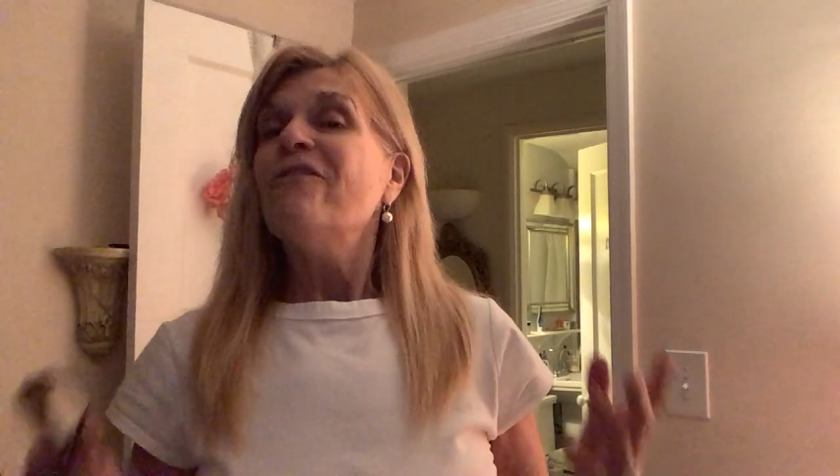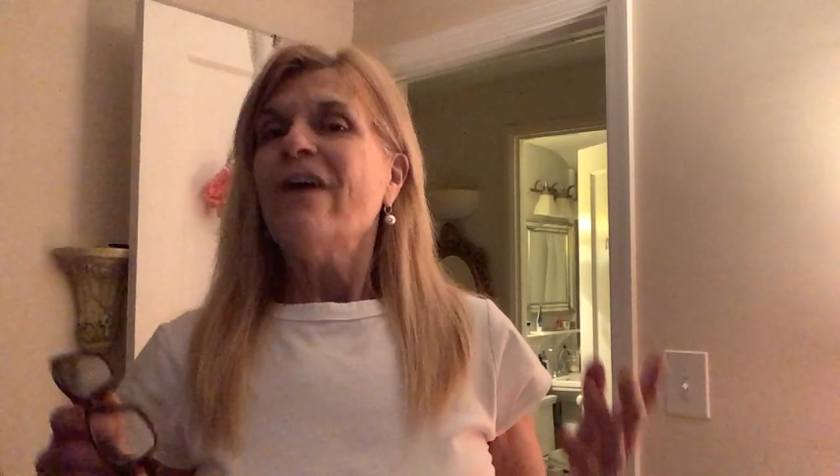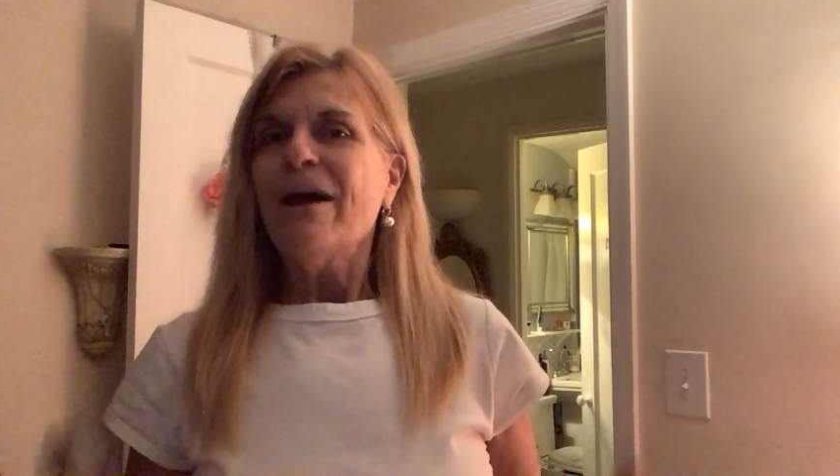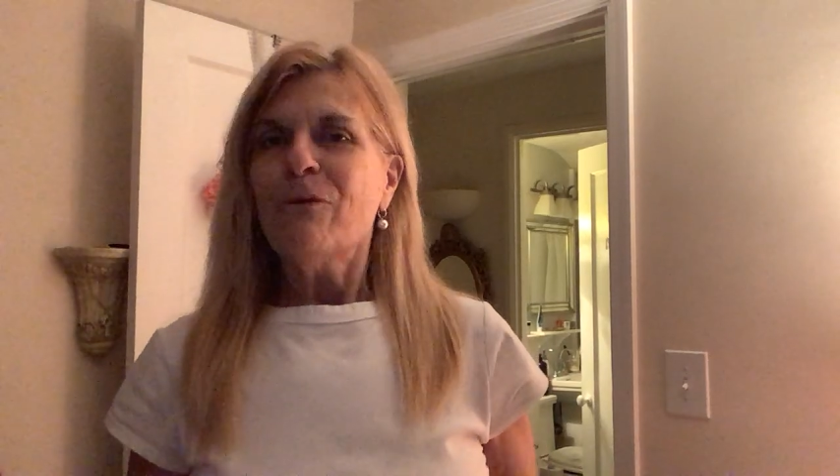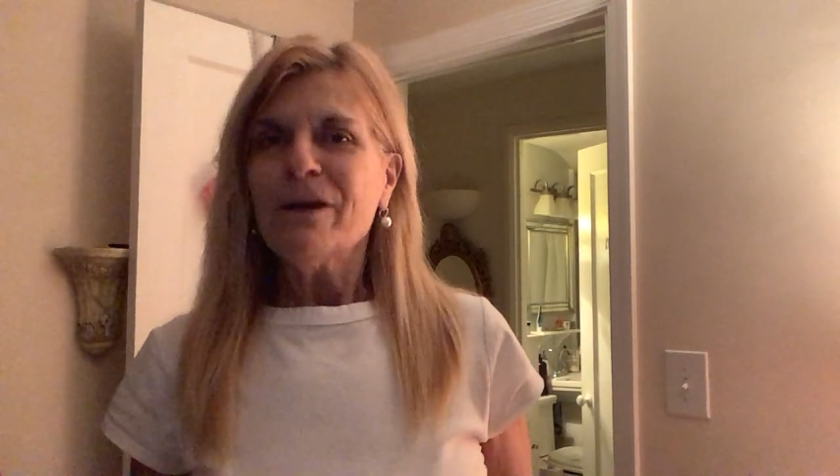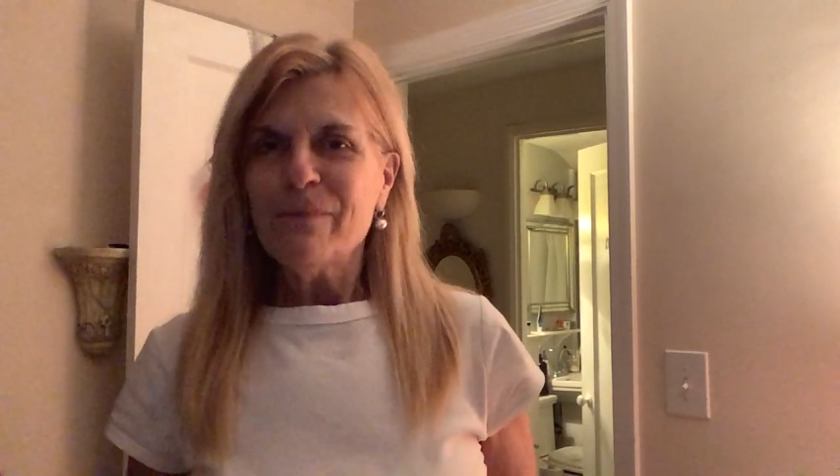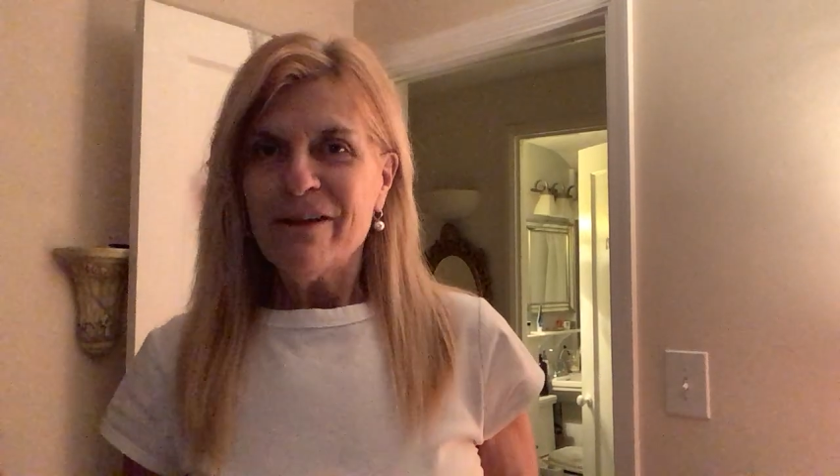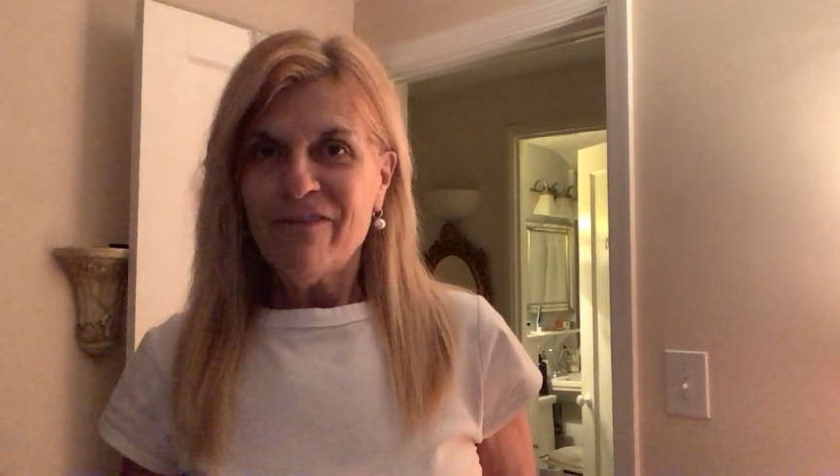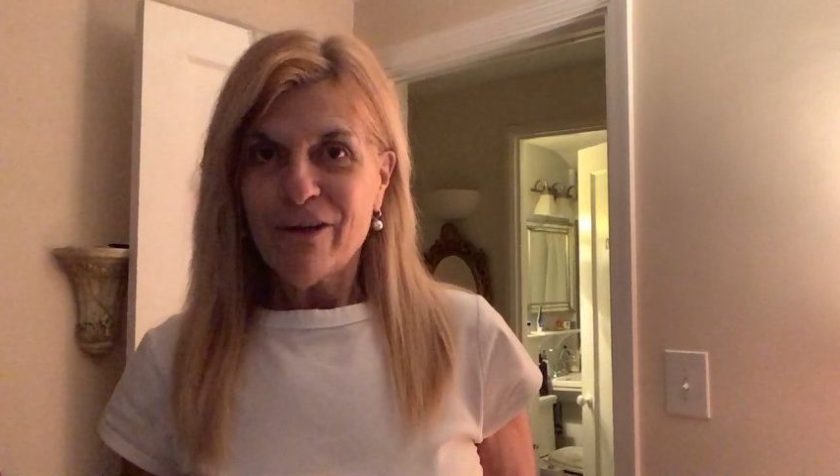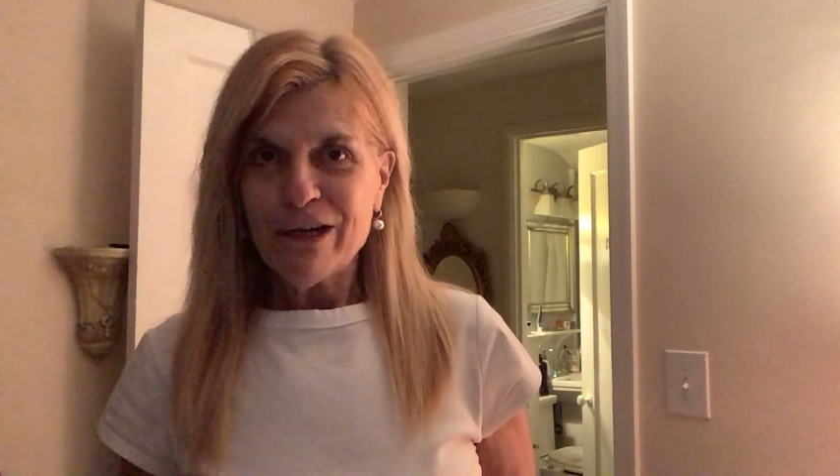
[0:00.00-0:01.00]
I want to be
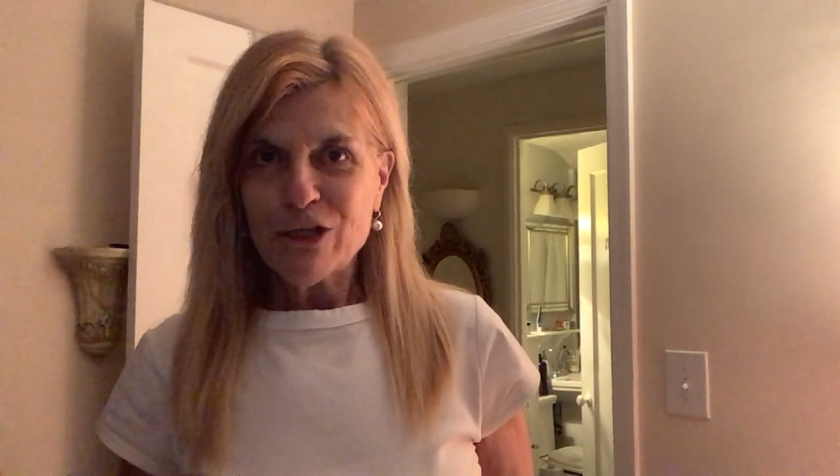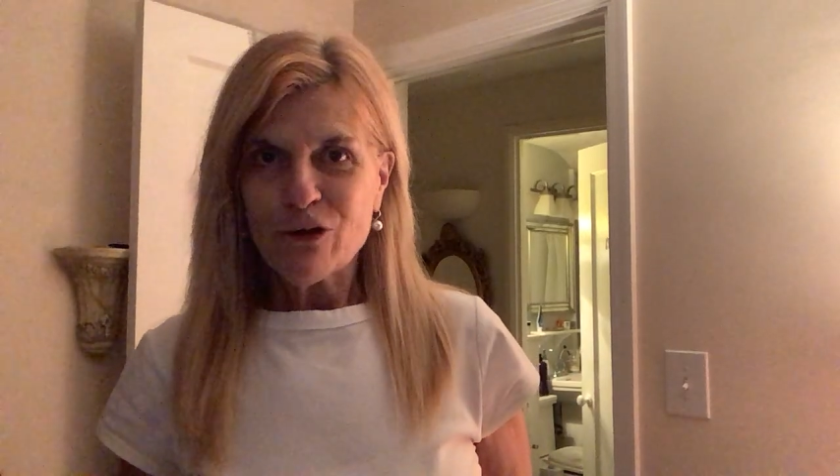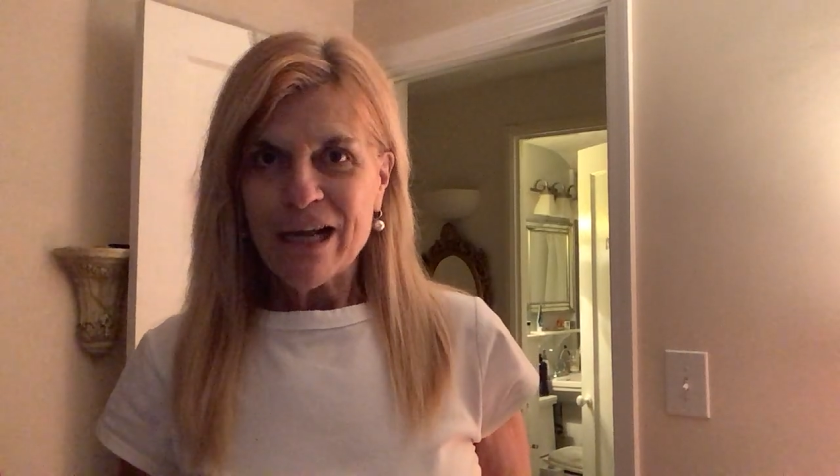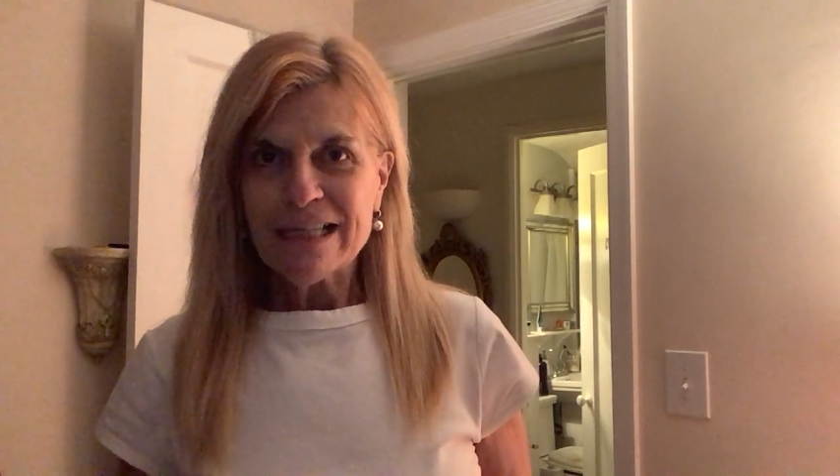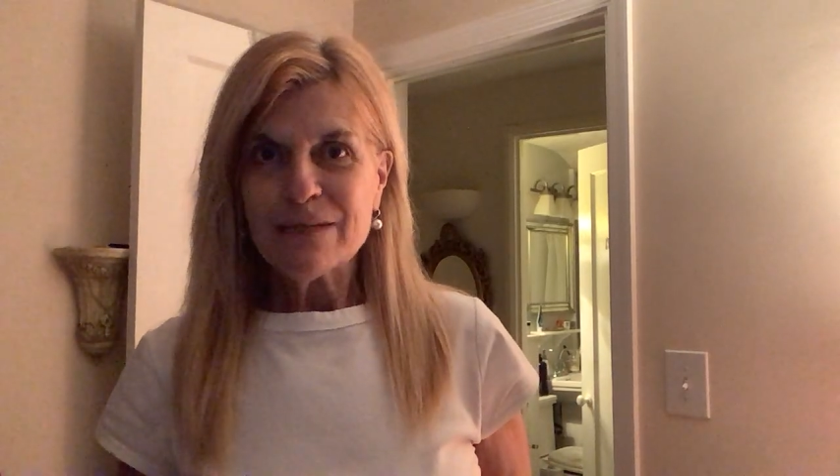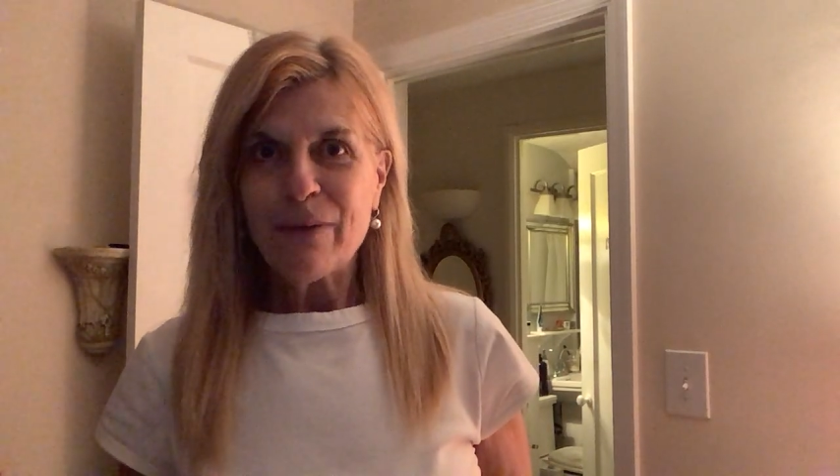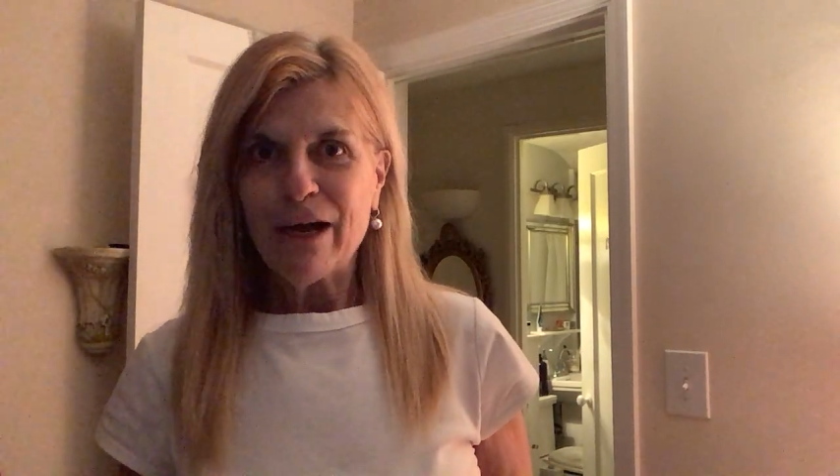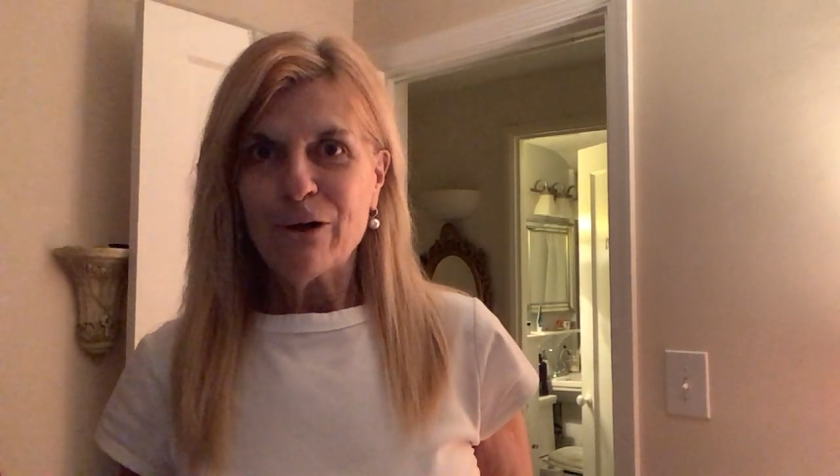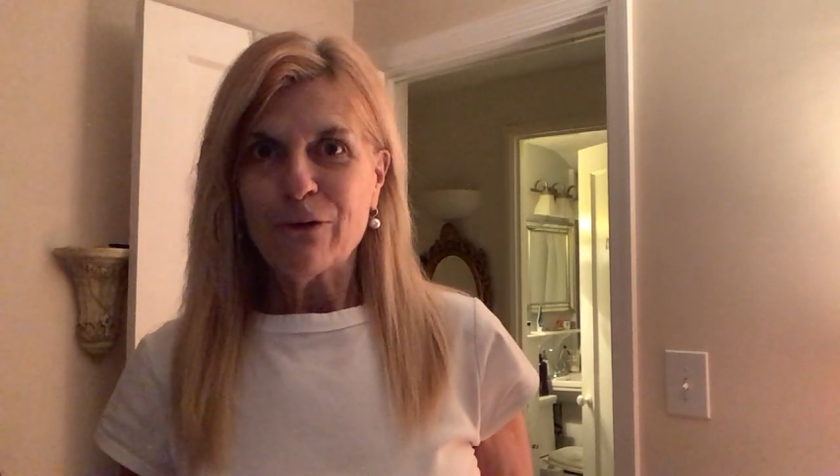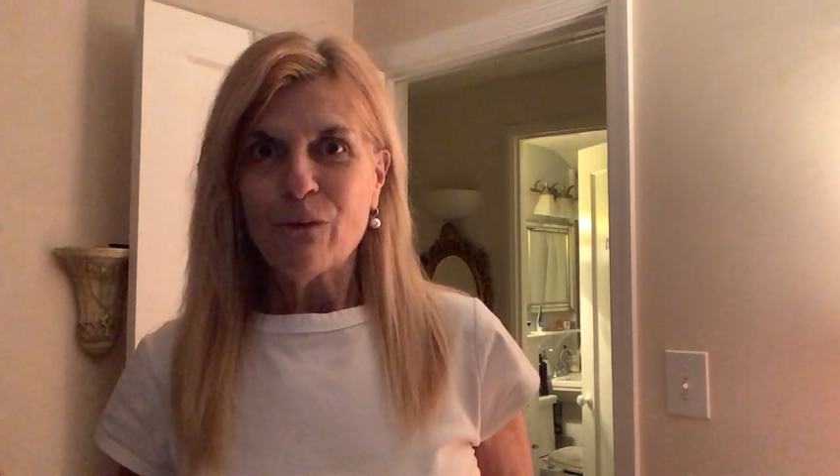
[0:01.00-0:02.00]
very transparent